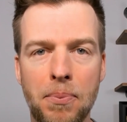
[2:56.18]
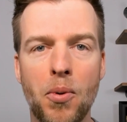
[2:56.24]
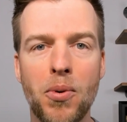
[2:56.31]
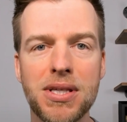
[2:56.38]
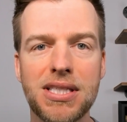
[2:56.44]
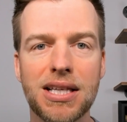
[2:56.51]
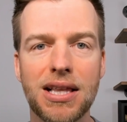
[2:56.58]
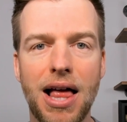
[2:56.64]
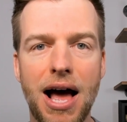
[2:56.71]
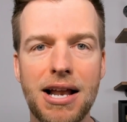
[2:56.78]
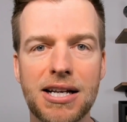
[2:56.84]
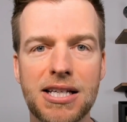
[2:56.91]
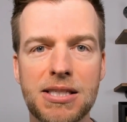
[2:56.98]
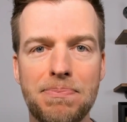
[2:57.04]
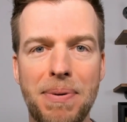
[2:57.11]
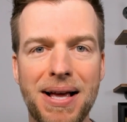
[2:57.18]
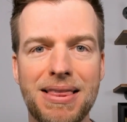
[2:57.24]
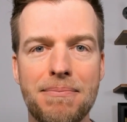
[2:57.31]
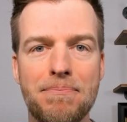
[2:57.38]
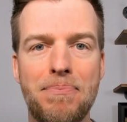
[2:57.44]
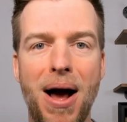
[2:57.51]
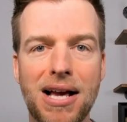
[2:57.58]
points allowed. Expect
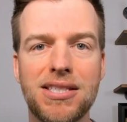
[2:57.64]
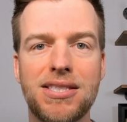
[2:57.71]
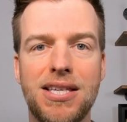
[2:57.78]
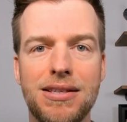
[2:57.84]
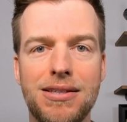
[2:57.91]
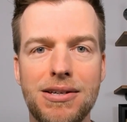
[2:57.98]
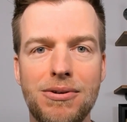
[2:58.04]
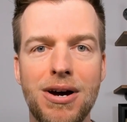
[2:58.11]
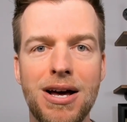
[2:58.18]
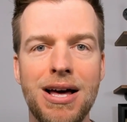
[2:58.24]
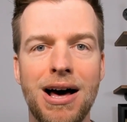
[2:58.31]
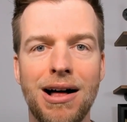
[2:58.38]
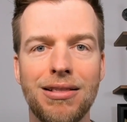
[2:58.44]
the Bucks to do